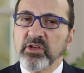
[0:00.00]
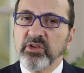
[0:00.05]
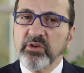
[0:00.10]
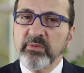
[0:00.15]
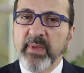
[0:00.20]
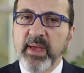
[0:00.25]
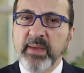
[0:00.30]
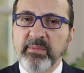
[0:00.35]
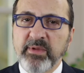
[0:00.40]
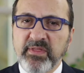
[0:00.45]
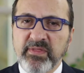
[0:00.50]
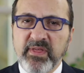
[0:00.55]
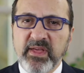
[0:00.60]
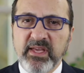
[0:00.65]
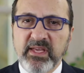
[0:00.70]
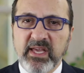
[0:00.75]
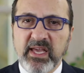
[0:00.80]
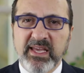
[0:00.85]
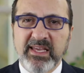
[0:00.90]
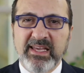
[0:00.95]
You may be
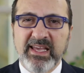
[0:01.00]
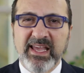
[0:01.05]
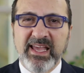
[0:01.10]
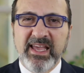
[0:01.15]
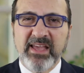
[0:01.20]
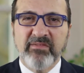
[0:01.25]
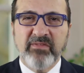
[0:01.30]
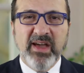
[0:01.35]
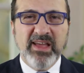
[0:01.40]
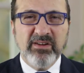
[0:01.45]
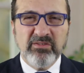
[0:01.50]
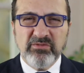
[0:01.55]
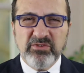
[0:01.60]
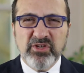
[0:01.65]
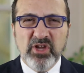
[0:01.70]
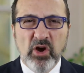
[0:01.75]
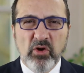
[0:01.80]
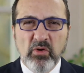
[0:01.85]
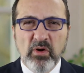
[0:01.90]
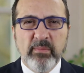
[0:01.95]
thinking, if I don't
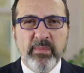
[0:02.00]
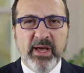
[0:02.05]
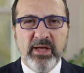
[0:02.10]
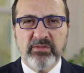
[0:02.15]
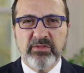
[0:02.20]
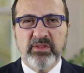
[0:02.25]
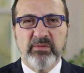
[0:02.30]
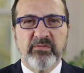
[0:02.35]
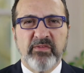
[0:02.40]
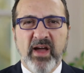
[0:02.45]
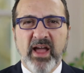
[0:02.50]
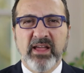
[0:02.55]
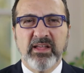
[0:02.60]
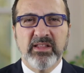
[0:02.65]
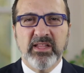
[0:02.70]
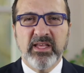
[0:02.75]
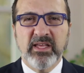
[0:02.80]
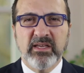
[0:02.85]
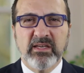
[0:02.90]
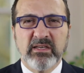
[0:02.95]
know about the
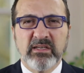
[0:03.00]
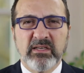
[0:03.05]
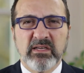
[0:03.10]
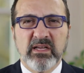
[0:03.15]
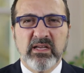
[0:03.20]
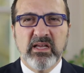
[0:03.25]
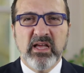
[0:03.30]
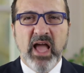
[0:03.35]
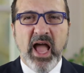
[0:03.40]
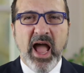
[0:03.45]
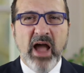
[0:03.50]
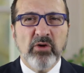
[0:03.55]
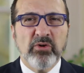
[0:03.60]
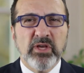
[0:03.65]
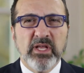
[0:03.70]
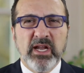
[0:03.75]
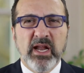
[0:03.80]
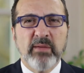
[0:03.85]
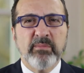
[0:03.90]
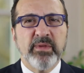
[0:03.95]
filing, how
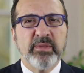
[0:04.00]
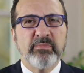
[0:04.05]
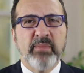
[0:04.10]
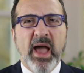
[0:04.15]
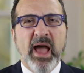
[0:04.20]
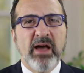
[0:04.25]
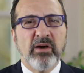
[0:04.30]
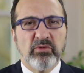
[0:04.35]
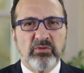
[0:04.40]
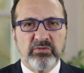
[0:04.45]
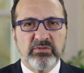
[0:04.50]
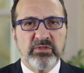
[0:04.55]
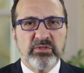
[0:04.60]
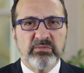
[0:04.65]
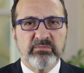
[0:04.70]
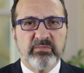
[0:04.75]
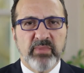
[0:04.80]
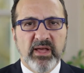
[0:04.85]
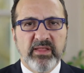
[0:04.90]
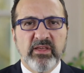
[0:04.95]
can I be bound
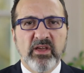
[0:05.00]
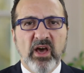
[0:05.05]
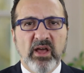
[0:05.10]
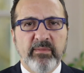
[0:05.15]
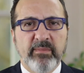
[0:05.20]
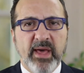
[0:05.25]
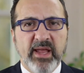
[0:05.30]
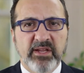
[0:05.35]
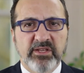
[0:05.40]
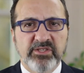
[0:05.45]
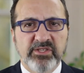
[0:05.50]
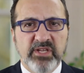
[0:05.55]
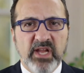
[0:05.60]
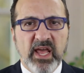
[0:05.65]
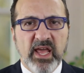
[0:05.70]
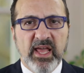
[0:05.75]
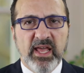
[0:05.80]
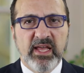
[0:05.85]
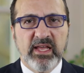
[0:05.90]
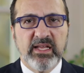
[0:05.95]
by the automatic
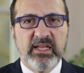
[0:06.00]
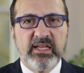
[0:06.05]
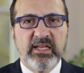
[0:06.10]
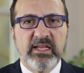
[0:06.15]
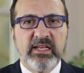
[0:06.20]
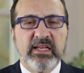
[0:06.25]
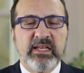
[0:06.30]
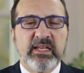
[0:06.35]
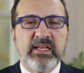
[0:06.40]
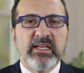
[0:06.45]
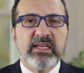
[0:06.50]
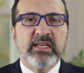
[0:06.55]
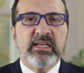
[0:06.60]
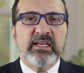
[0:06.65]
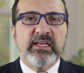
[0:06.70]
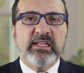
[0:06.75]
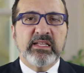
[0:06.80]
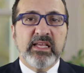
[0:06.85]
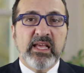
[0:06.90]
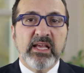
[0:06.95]
stay?
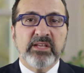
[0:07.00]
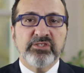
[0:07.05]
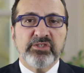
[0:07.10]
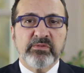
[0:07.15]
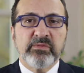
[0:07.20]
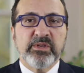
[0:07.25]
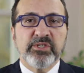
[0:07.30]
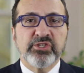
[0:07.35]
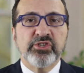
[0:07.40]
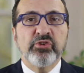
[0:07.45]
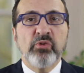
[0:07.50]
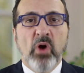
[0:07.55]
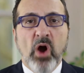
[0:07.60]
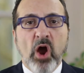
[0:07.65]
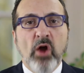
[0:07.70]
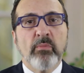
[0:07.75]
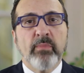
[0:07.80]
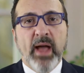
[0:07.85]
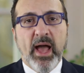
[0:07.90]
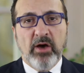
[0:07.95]
The answer is you
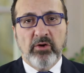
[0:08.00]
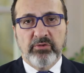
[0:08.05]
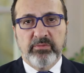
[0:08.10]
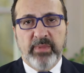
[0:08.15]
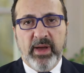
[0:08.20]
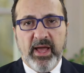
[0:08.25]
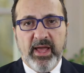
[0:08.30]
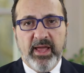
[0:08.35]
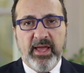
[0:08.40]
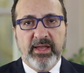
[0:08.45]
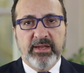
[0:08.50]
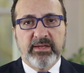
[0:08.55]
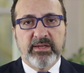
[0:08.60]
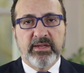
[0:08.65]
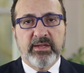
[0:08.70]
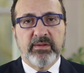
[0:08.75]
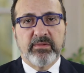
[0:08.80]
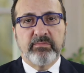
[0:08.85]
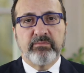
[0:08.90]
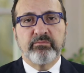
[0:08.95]
are bound by it,
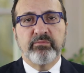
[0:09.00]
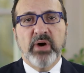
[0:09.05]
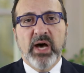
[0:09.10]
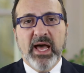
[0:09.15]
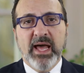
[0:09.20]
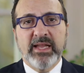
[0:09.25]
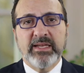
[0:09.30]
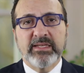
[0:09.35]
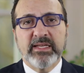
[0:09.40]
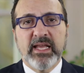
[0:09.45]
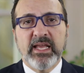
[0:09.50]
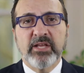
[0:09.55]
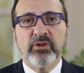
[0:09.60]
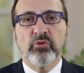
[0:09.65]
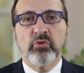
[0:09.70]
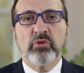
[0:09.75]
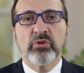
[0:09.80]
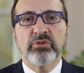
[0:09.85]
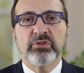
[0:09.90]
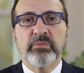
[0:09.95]
but in
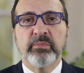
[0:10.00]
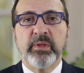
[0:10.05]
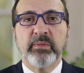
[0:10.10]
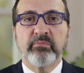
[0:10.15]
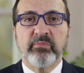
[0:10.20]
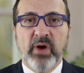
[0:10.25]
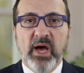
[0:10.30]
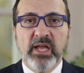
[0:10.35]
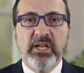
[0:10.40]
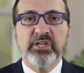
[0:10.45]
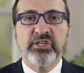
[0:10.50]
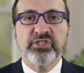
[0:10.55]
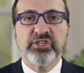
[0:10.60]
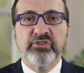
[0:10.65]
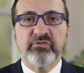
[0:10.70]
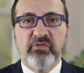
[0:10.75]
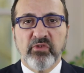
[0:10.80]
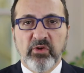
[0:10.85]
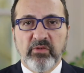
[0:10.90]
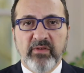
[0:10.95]
order to be
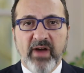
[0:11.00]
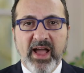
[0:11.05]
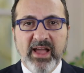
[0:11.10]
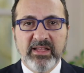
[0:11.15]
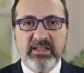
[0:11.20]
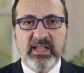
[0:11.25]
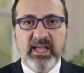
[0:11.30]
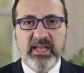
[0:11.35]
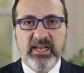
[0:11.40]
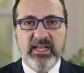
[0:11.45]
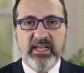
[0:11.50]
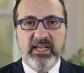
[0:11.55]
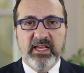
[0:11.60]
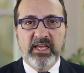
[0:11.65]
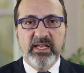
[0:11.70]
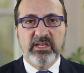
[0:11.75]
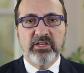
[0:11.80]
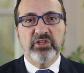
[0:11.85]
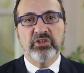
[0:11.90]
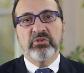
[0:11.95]
punished for violating
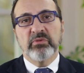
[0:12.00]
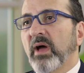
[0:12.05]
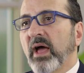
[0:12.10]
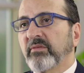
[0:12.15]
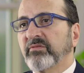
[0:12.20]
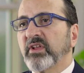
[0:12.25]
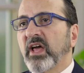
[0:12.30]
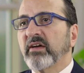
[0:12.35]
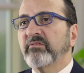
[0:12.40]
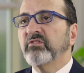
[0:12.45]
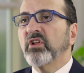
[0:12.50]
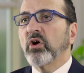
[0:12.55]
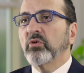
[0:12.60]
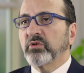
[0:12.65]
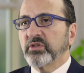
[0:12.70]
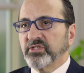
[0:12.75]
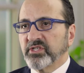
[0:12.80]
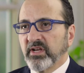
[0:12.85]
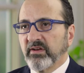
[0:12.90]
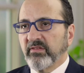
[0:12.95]
it, you have to have
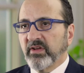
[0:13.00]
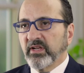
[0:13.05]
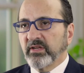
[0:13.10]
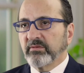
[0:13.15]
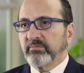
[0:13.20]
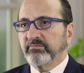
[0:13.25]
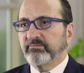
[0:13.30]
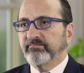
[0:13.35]
notice of it.